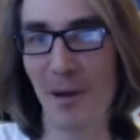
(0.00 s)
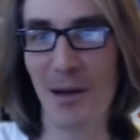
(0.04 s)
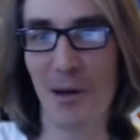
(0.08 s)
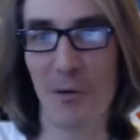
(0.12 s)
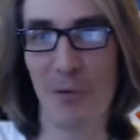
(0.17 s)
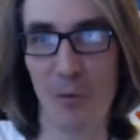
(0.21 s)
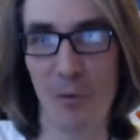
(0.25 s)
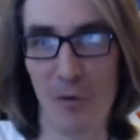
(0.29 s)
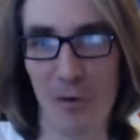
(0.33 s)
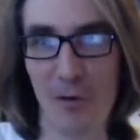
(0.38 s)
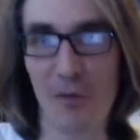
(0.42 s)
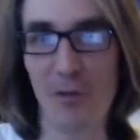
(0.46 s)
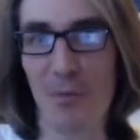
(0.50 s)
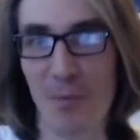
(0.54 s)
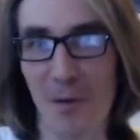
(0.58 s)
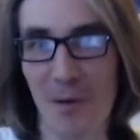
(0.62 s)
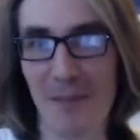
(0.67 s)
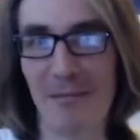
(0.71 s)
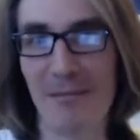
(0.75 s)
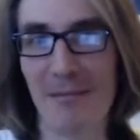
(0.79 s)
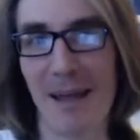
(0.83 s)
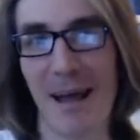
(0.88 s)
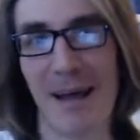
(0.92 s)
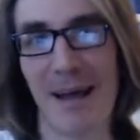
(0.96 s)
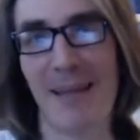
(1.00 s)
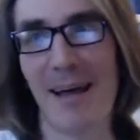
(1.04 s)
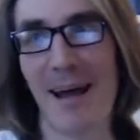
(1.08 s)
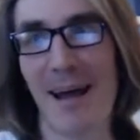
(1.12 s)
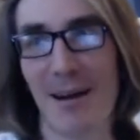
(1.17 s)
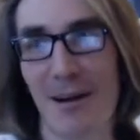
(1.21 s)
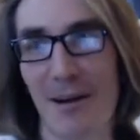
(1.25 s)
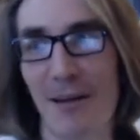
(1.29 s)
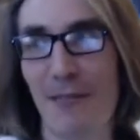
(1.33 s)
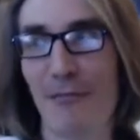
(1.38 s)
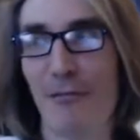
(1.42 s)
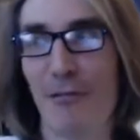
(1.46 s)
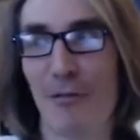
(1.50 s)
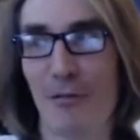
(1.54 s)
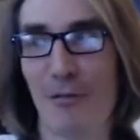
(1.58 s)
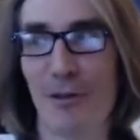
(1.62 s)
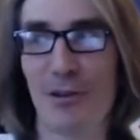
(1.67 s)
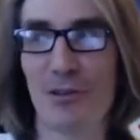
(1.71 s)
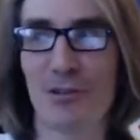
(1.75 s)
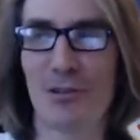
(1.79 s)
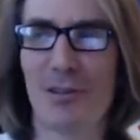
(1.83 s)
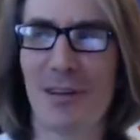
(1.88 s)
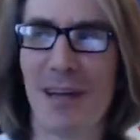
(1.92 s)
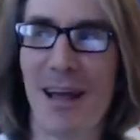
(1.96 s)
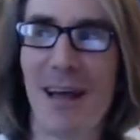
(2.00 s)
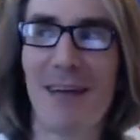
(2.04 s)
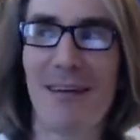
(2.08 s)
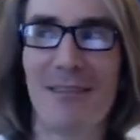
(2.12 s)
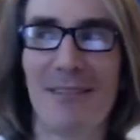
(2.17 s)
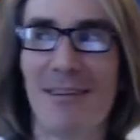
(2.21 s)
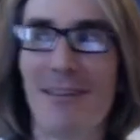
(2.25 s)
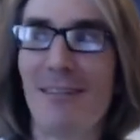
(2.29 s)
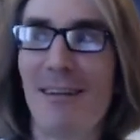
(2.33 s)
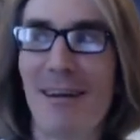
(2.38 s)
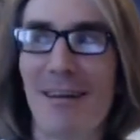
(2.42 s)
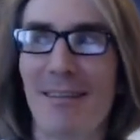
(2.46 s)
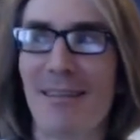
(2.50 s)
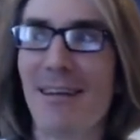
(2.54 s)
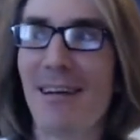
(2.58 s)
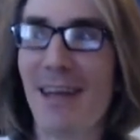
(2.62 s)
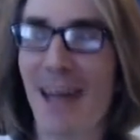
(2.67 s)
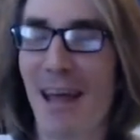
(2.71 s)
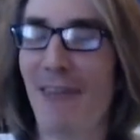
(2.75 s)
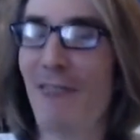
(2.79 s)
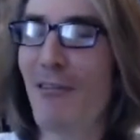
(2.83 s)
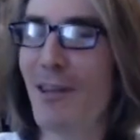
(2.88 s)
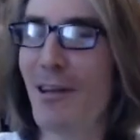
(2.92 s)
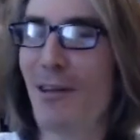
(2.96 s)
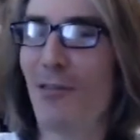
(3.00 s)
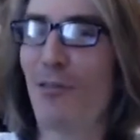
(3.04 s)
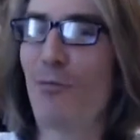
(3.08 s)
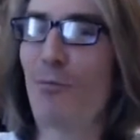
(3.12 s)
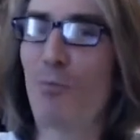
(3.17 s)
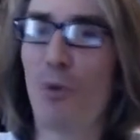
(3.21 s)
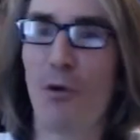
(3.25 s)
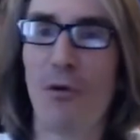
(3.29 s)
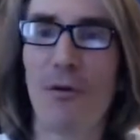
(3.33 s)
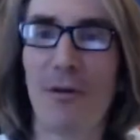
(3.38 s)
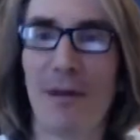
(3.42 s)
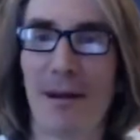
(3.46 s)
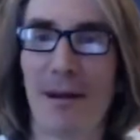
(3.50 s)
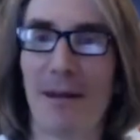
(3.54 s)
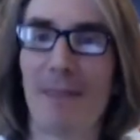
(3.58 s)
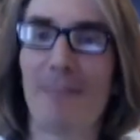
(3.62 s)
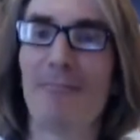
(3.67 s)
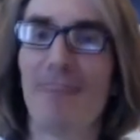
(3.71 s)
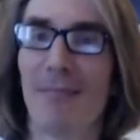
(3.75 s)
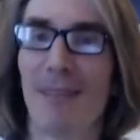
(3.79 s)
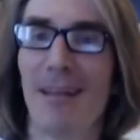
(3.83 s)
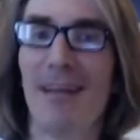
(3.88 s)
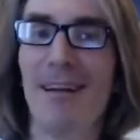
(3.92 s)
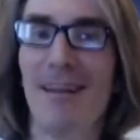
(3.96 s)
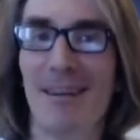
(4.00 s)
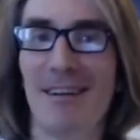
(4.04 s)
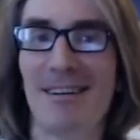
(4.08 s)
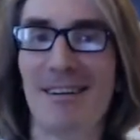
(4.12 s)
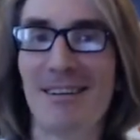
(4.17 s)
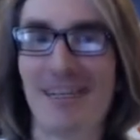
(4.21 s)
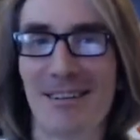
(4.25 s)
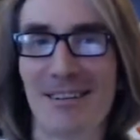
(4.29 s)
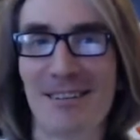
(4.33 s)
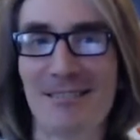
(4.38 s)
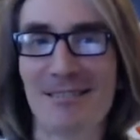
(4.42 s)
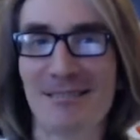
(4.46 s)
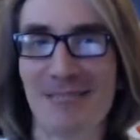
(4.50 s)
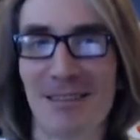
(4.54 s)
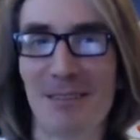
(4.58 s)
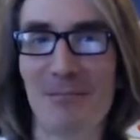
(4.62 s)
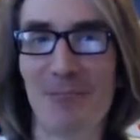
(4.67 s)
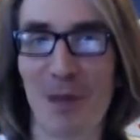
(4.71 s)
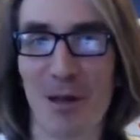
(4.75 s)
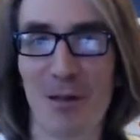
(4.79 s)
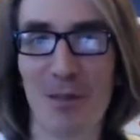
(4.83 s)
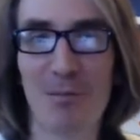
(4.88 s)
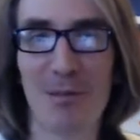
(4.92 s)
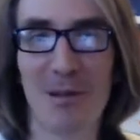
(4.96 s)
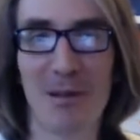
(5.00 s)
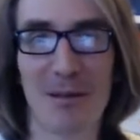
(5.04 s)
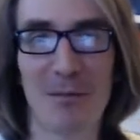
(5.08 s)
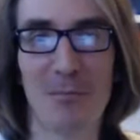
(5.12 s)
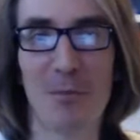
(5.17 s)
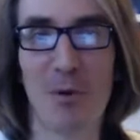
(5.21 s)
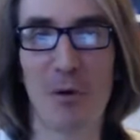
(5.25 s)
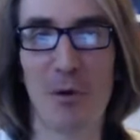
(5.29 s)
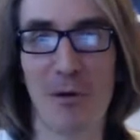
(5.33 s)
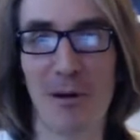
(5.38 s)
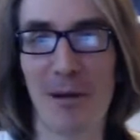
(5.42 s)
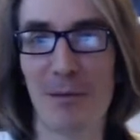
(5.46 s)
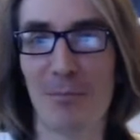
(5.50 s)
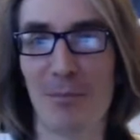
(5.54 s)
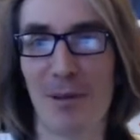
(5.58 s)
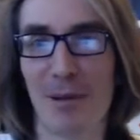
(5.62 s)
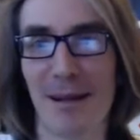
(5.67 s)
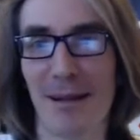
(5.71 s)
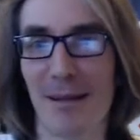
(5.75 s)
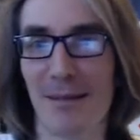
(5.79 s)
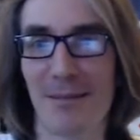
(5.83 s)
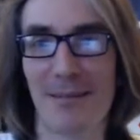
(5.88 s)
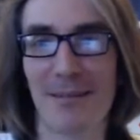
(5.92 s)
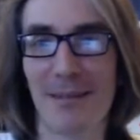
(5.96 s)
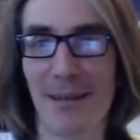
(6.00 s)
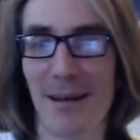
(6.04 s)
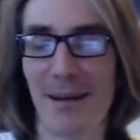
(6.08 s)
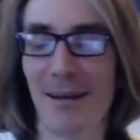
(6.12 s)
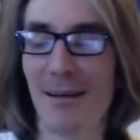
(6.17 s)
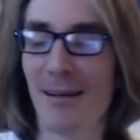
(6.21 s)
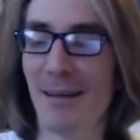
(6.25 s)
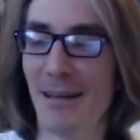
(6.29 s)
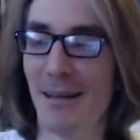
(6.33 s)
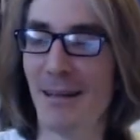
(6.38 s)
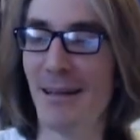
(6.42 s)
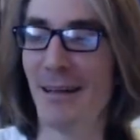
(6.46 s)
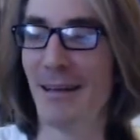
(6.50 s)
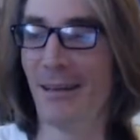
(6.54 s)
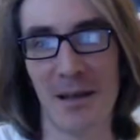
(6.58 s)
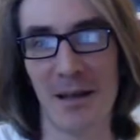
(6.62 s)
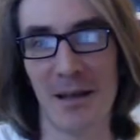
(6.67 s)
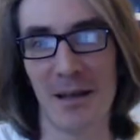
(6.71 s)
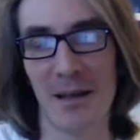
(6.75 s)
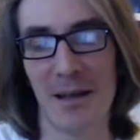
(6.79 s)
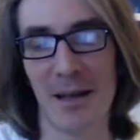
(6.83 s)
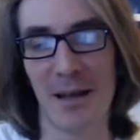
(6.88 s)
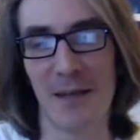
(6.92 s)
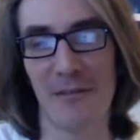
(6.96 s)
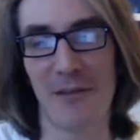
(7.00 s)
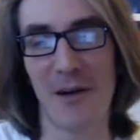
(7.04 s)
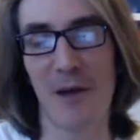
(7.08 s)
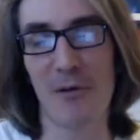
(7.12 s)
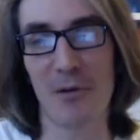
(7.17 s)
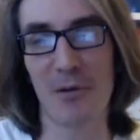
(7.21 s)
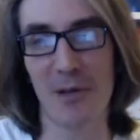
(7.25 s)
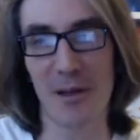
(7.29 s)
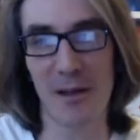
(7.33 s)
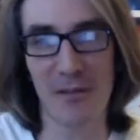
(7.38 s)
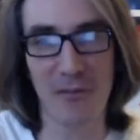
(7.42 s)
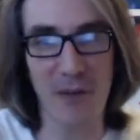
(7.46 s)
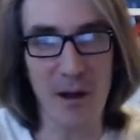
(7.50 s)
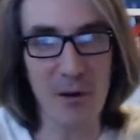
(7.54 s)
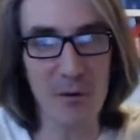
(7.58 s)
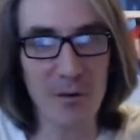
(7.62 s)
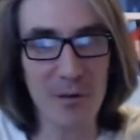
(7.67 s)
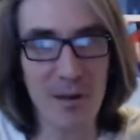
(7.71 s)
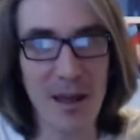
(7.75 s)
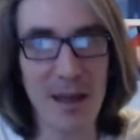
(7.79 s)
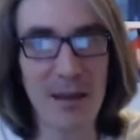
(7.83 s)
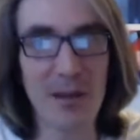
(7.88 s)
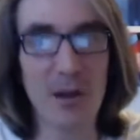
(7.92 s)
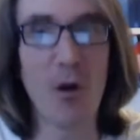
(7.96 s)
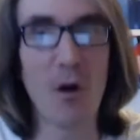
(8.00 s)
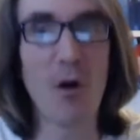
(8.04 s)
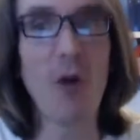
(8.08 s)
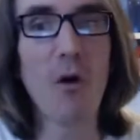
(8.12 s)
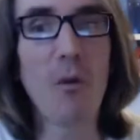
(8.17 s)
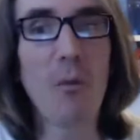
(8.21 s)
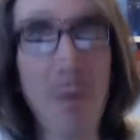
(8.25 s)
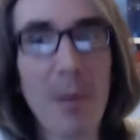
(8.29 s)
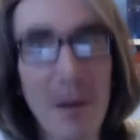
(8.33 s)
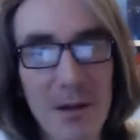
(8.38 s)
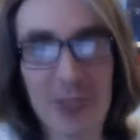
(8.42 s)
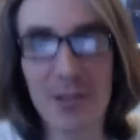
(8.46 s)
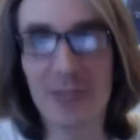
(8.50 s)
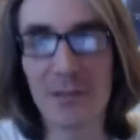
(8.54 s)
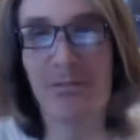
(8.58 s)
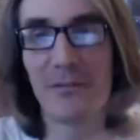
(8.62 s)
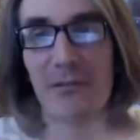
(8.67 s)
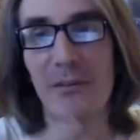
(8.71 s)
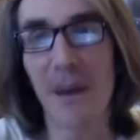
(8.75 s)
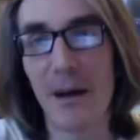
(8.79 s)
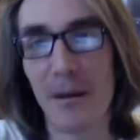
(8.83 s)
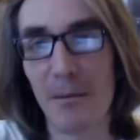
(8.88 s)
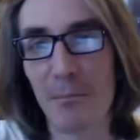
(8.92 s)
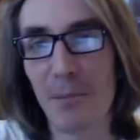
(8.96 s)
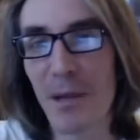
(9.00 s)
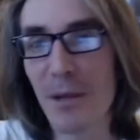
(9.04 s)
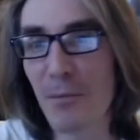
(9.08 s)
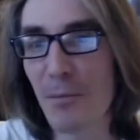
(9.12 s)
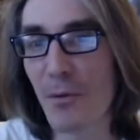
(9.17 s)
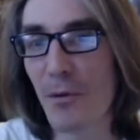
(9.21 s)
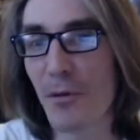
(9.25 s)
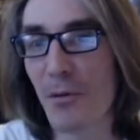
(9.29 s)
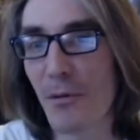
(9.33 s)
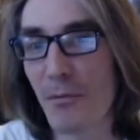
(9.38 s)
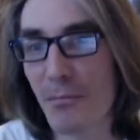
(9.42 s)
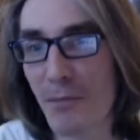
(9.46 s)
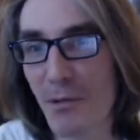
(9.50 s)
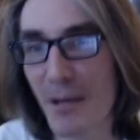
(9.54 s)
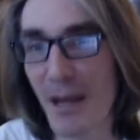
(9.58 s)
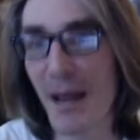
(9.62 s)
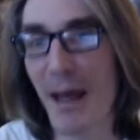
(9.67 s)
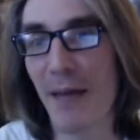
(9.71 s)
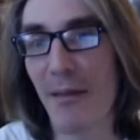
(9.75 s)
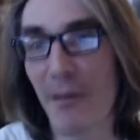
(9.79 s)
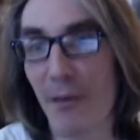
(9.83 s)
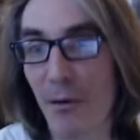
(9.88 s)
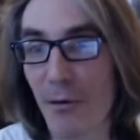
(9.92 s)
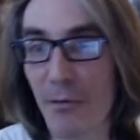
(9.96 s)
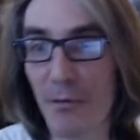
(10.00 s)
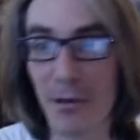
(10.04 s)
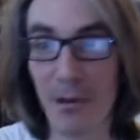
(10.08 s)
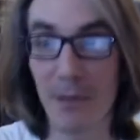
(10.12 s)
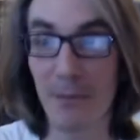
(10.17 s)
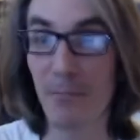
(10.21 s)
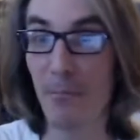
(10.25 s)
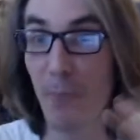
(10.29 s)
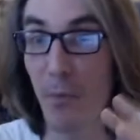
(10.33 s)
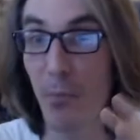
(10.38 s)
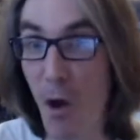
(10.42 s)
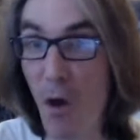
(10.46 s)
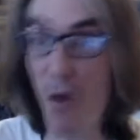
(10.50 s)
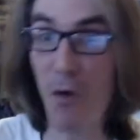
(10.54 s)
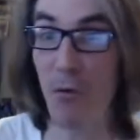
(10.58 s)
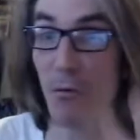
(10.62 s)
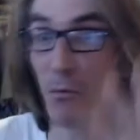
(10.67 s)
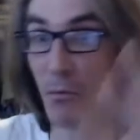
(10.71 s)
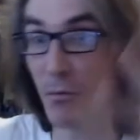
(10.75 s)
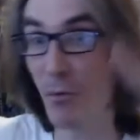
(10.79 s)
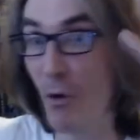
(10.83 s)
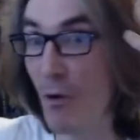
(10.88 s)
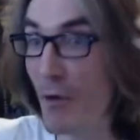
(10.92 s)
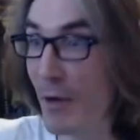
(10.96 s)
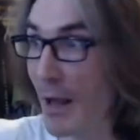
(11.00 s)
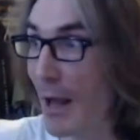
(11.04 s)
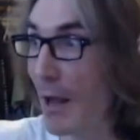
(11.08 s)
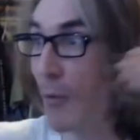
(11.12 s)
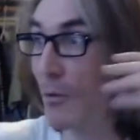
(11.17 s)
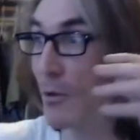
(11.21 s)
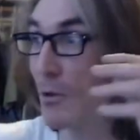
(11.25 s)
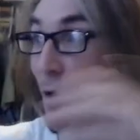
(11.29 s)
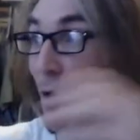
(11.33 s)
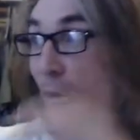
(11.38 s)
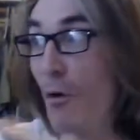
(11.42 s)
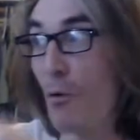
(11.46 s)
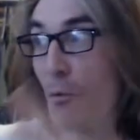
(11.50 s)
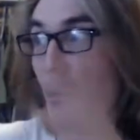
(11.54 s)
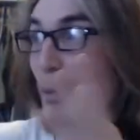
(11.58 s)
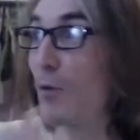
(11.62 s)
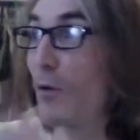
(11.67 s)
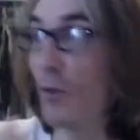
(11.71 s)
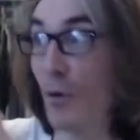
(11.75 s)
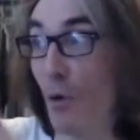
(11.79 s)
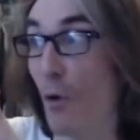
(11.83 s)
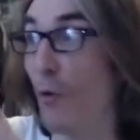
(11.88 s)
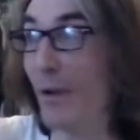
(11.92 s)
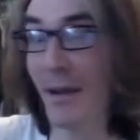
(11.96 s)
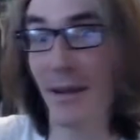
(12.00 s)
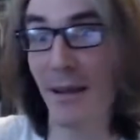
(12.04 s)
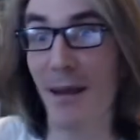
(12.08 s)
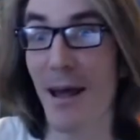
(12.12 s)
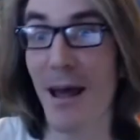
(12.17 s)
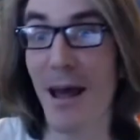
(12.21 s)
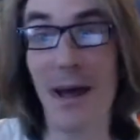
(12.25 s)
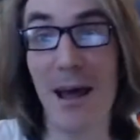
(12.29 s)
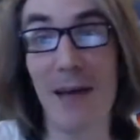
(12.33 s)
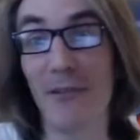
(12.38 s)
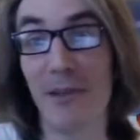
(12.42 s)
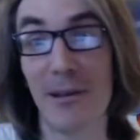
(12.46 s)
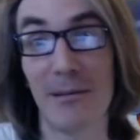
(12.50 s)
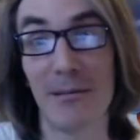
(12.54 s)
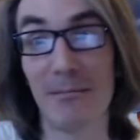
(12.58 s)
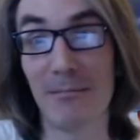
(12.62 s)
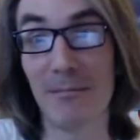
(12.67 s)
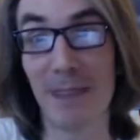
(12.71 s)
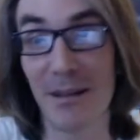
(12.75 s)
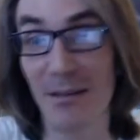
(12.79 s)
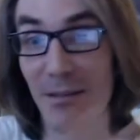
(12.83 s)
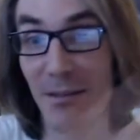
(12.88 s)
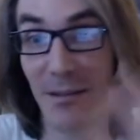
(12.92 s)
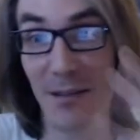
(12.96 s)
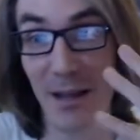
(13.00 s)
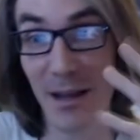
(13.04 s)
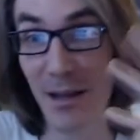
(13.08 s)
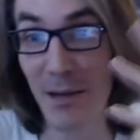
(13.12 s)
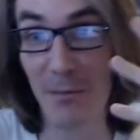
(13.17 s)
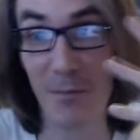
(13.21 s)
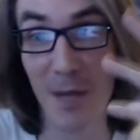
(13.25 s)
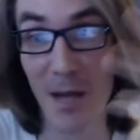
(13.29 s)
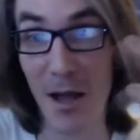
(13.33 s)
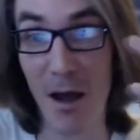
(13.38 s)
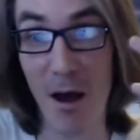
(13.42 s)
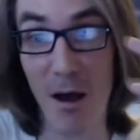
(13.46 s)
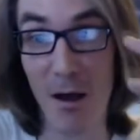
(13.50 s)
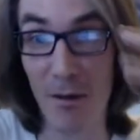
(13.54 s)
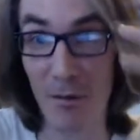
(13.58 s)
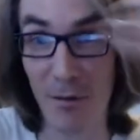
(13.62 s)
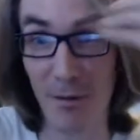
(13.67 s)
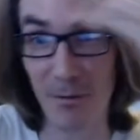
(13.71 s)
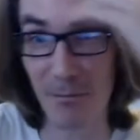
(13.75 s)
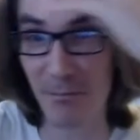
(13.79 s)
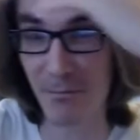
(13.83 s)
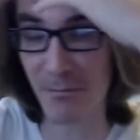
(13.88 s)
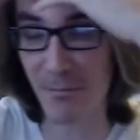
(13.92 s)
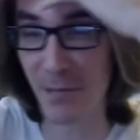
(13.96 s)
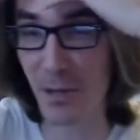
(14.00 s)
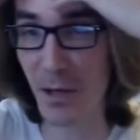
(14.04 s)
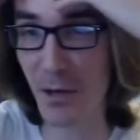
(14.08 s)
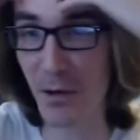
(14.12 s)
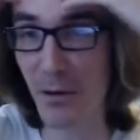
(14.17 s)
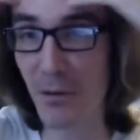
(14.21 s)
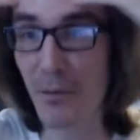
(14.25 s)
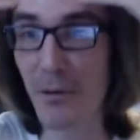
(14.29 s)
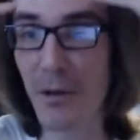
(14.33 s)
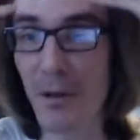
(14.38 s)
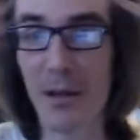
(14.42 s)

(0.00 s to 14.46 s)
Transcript: in so many words, but yeah, that conversation. Yeah, no, I think heaven is boring. It must be a boring place. Yeah. If I was getting a whole bunch of people together to, we're going to heaven. It's going to be awesome.